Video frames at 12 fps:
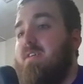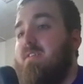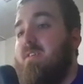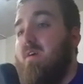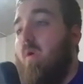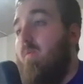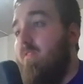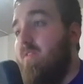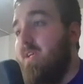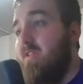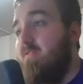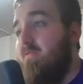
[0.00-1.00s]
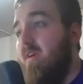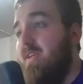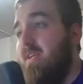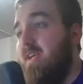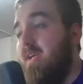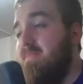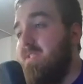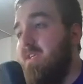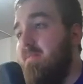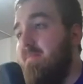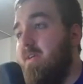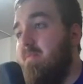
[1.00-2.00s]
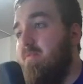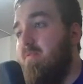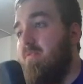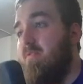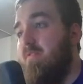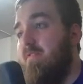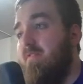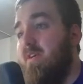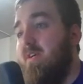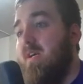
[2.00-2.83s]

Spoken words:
Hopefully, their running game is going to be improved.